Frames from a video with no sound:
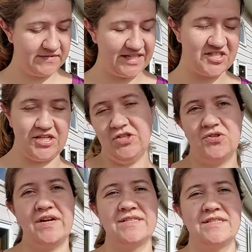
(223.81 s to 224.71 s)
It's
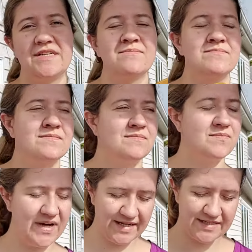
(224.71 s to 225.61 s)
interesting,
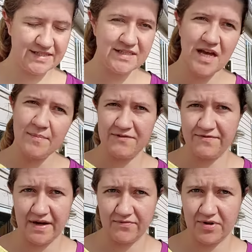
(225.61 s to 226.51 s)
but it's not my
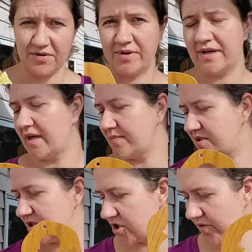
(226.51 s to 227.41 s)
favorite when it
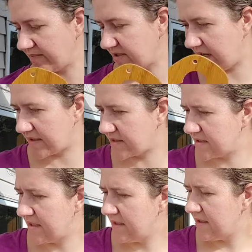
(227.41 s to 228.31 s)
comes to toe up socks.